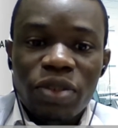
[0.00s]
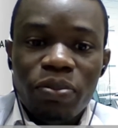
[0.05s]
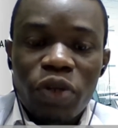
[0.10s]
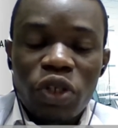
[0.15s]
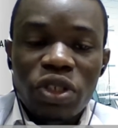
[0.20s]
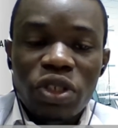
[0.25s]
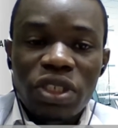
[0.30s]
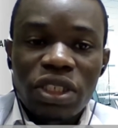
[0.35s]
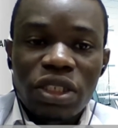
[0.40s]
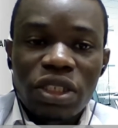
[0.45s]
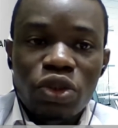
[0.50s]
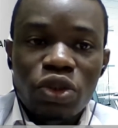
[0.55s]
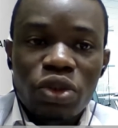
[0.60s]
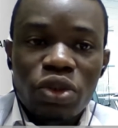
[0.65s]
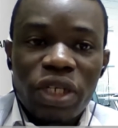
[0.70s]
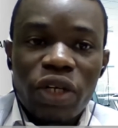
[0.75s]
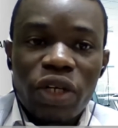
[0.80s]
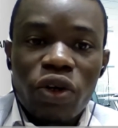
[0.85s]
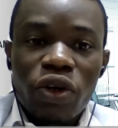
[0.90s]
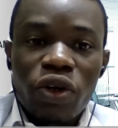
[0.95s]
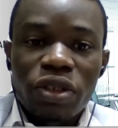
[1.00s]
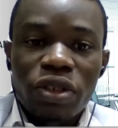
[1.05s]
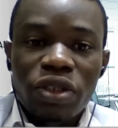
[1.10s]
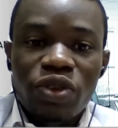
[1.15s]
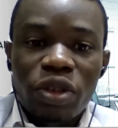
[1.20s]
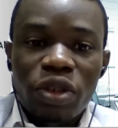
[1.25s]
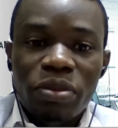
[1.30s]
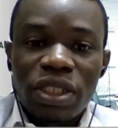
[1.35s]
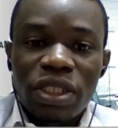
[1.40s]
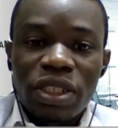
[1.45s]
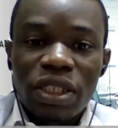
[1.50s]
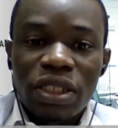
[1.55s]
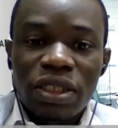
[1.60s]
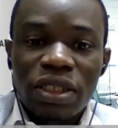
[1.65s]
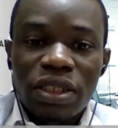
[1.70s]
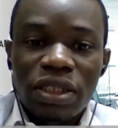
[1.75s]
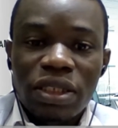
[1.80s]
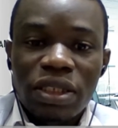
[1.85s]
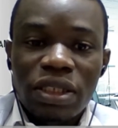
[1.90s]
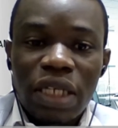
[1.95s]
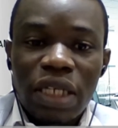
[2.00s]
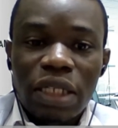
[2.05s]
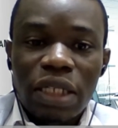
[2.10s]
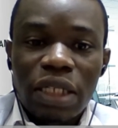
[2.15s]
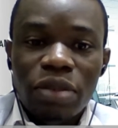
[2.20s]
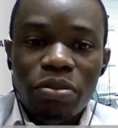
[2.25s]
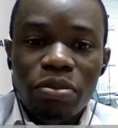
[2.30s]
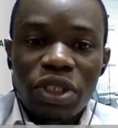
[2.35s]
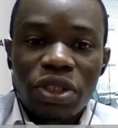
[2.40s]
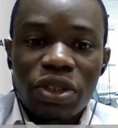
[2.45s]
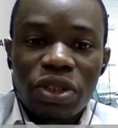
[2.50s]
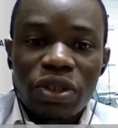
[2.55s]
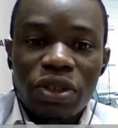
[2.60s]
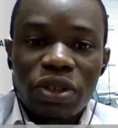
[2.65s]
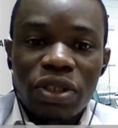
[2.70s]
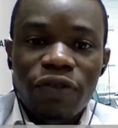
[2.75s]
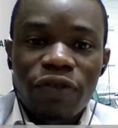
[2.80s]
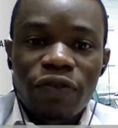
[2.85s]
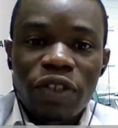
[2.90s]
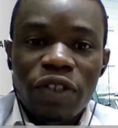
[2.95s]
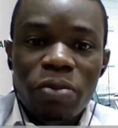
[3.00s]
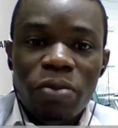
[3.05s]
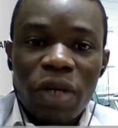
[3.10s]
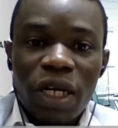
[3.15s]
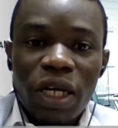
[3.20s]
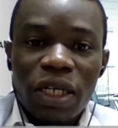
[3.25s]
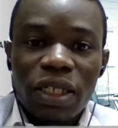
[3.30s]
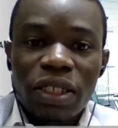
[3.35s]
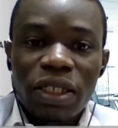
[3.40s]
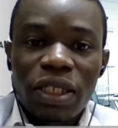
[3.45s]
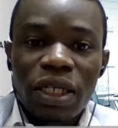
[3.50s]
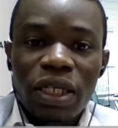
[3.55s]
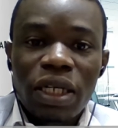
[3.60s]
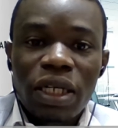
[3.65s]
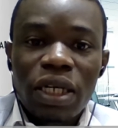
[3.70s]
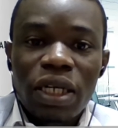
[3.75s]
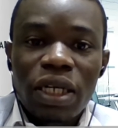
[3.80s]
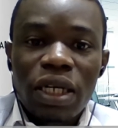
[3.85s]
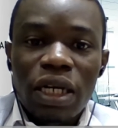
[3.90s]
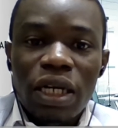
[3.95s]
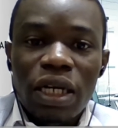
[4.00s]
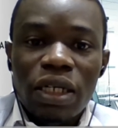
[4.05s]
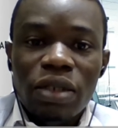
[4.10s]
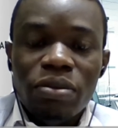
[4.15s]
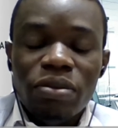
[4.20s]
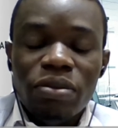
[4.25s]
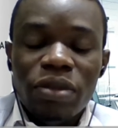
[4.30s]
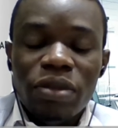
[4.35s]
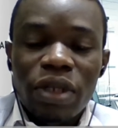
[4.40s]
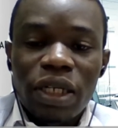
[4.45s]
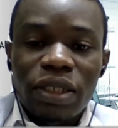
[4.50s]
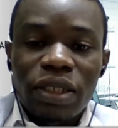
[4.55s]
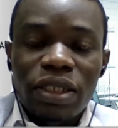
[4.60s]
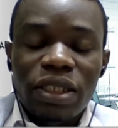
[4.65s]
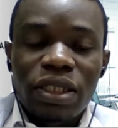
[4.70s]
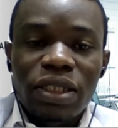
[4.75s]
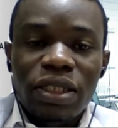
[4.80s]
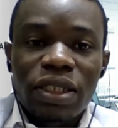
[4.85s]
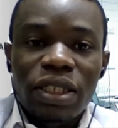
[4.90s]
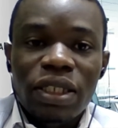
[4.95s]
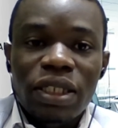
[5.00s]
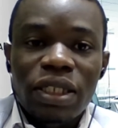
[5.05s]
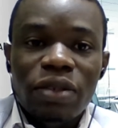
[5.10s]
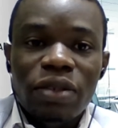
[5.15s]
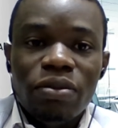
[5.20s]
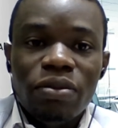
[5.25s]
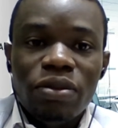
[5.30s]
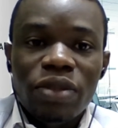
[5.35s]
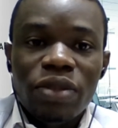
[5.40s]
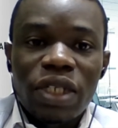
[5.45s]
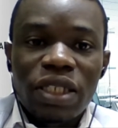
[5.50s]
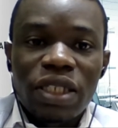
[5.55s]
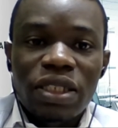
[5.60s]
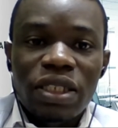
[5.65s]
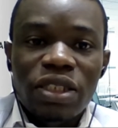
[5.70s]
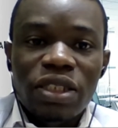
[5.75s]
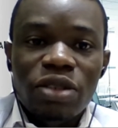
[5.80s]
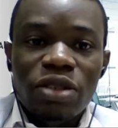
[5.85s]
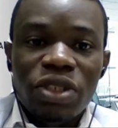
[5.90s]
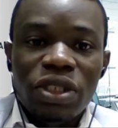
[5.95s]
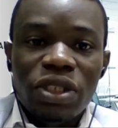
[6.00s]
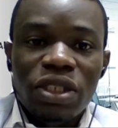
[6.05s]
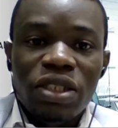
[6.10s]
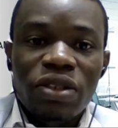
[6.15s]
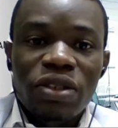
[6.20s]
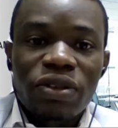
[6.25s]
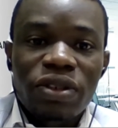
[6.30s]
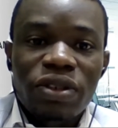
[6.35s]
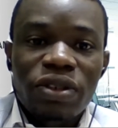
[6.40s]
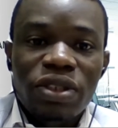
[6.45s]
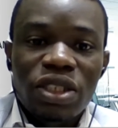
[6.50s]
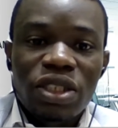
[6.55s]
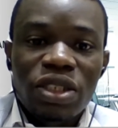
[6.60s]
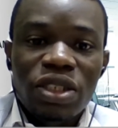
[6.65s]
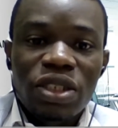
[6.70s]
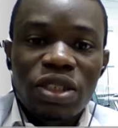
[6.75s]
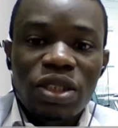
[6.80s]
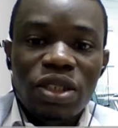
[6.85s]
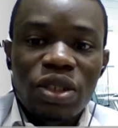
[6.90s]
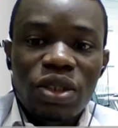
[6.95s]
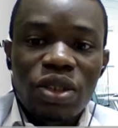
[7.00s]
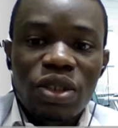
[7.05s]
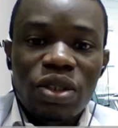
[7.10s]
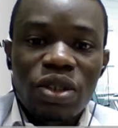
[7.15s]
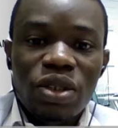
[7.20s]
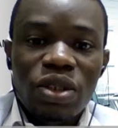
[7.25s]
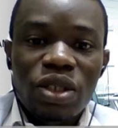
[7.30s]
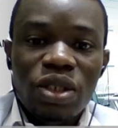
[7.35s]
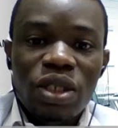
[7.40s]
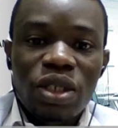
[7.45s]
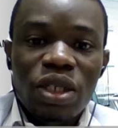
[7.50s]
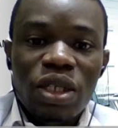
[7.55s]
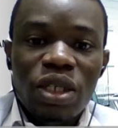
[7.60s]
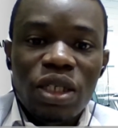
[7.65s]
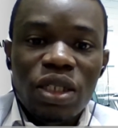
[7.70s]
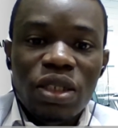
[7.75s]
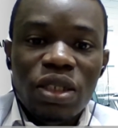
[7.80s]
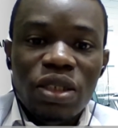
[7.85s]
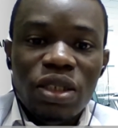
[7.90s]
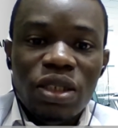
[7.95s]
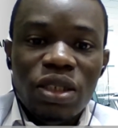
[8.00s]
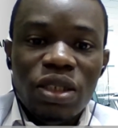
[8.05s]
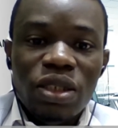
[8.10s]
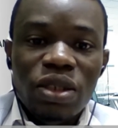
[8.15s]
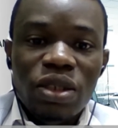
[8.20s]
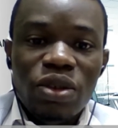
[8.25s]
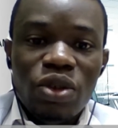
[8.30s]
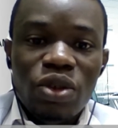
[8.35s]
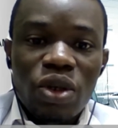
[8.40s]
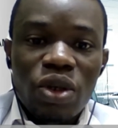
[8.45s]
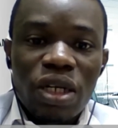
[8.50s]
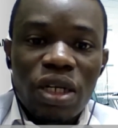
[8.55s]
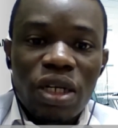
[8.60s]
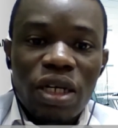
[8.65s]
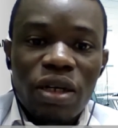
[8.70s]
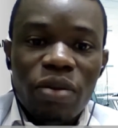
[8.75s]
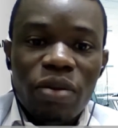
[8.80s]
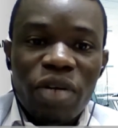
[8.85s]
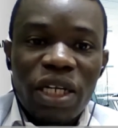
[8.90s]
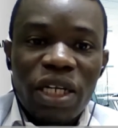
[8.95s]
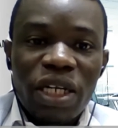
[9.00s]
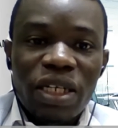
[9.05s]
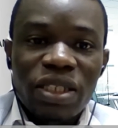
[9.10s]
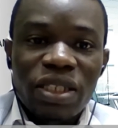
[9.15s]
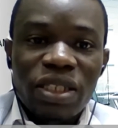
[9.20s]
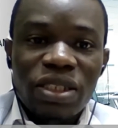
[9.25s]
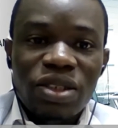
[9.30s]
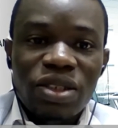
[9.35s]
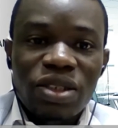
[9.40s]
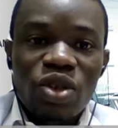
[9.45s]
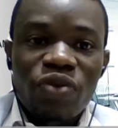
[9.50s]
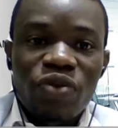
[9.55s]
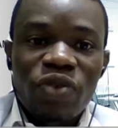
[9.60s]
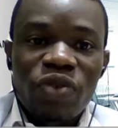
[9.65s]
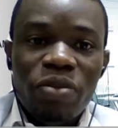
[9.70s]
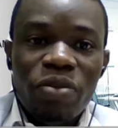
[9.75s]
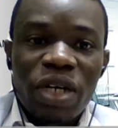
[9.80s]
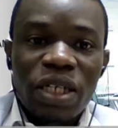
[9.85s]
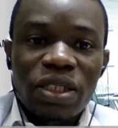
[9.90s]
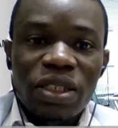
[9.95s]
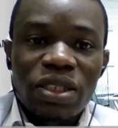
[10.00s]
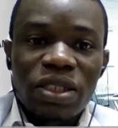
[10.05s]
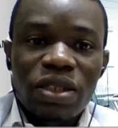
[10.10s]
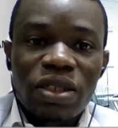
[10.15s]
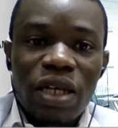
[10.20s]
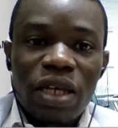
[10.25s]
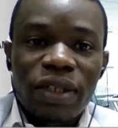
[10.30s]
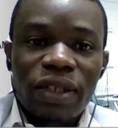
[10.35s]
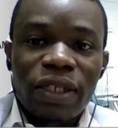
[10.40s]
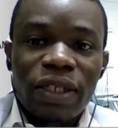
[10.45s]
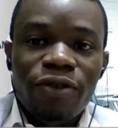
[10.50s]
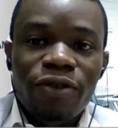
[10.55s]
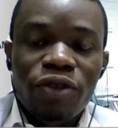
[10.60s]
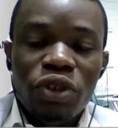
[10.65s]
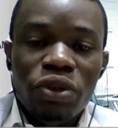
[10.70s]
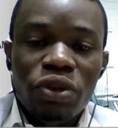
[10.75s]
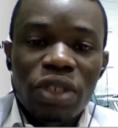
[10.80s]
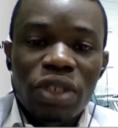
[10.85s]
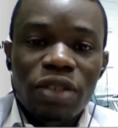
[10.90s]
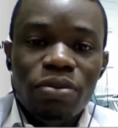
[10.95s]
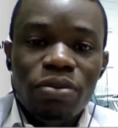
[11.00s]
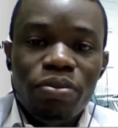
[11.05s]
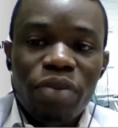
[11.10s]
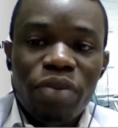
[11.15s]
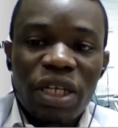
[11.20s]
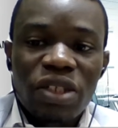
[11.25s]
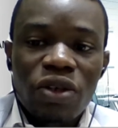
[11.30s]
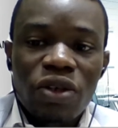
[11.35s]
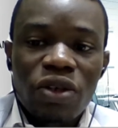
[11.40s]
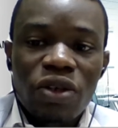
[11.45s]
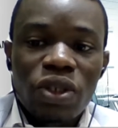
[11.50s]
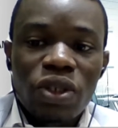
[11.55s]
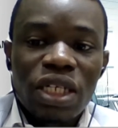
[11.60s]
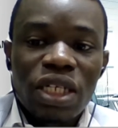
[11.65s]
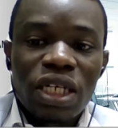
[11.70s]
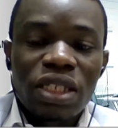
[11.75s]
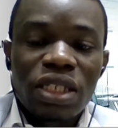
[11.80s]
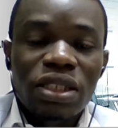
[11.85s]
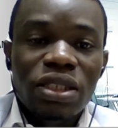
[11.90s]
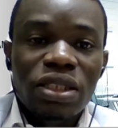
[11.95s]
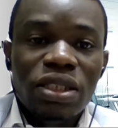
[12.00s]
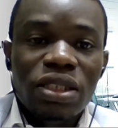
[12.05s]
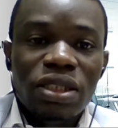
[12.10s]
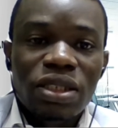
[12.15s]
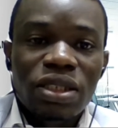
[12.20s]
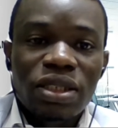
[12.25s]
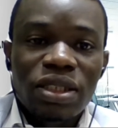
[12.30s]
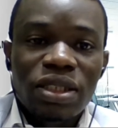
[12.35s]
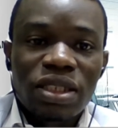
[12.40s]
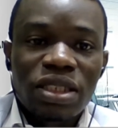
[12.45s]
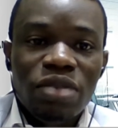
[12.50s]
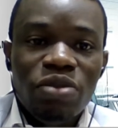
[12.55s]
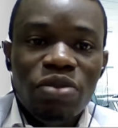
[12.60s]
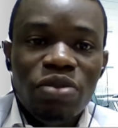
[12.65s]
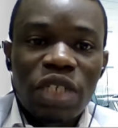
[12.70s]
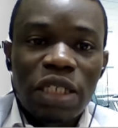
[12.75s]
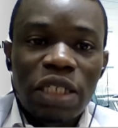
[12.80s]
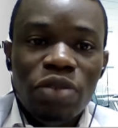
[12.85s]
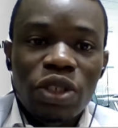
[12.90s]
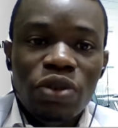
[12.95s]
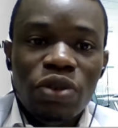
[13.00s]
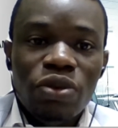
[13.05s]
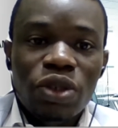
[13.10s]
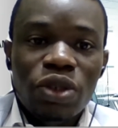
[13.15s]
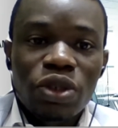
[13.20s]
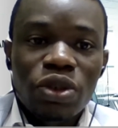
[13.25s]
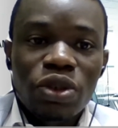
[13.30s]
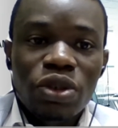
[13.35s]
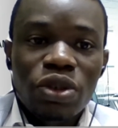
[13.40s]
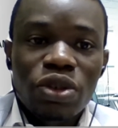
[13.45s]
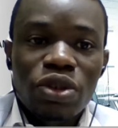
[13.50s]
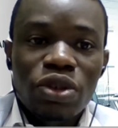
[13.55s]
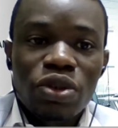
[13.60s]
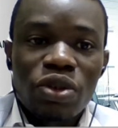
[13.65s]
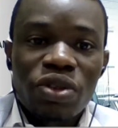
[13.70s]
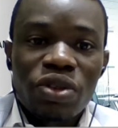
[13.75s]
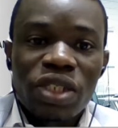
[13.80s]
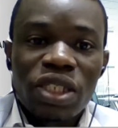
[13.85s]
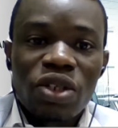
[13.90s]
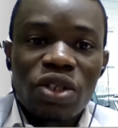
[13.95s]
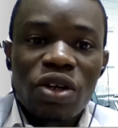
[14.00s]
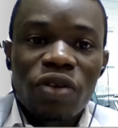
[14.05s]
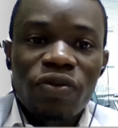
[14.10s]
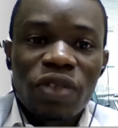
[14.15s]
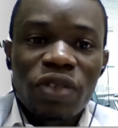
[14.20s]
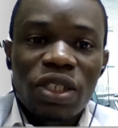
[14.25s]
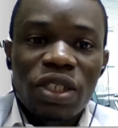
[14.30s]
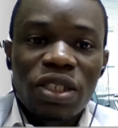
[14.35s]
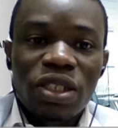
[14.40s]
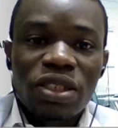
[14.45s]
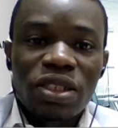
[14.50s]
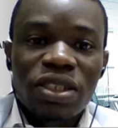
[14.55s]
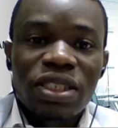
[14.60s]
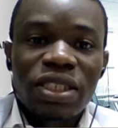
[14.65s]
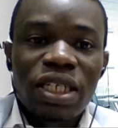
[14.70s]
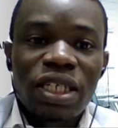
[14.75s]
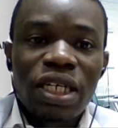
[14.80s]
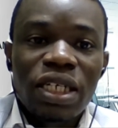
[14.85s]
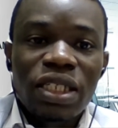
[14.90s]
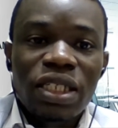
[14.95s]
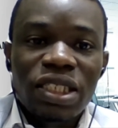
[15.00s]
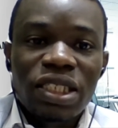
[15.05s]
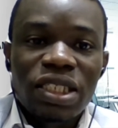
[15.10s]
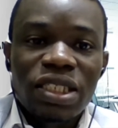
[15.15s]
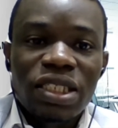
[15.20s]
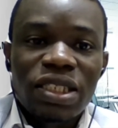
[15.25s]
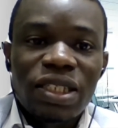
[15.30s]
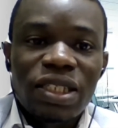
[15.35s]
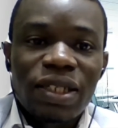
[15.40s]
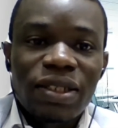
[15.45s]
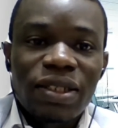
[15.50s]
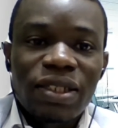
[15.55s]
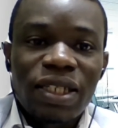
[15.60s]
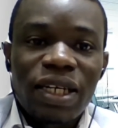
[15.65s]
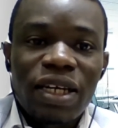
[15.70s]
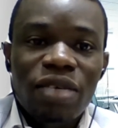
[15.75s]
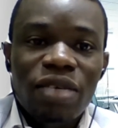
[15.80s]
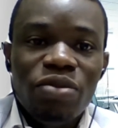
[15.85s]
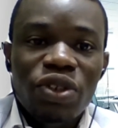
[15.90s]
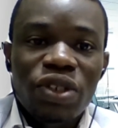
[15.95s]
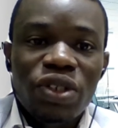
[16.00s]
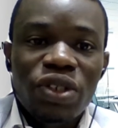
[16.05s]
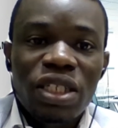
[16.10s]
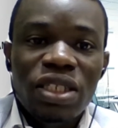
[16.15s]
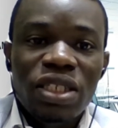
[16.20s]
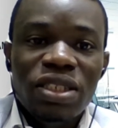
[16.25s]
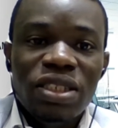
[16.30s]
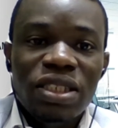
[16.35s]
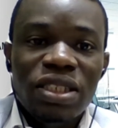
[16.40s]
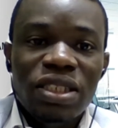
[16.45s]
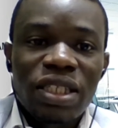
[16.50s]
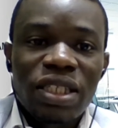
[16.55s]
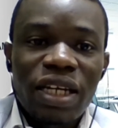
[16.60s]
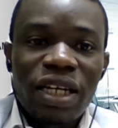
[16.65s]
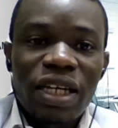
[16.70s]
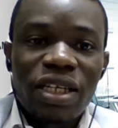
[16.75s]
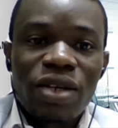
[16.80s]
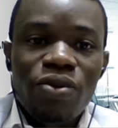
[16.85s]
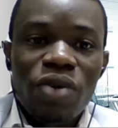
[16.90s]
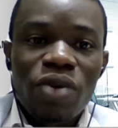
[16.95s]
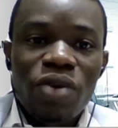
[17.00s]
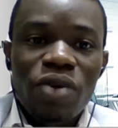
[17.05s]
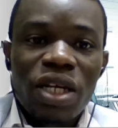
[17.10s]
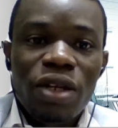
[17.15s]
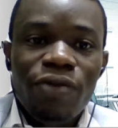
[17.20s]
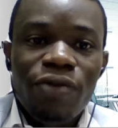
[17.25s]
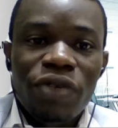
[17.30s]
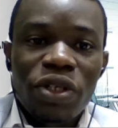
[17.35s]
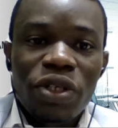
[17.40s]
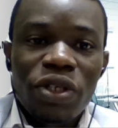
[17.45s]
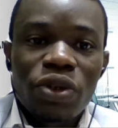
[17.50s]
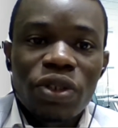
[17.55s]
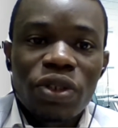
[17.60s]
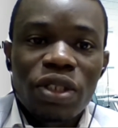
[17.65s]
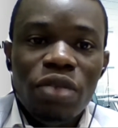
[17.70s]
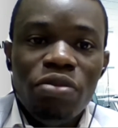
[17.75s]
policy to encourage remittances, and based on the feedback, I think that there's been increase in the dollar balances of the banks, and I feel that part of what can the CBN may want to use to create confidence is they can be releasing like a weekly figure.